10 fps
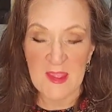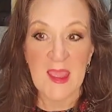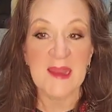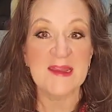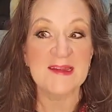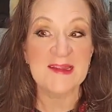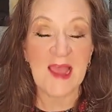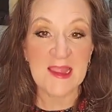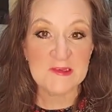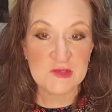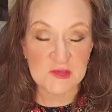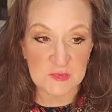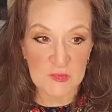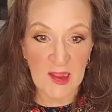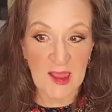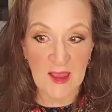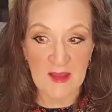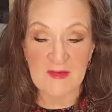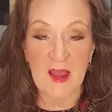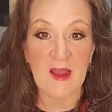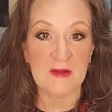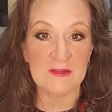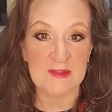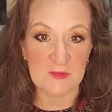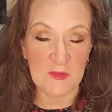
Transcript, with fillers: And in guide two of our Let's Grow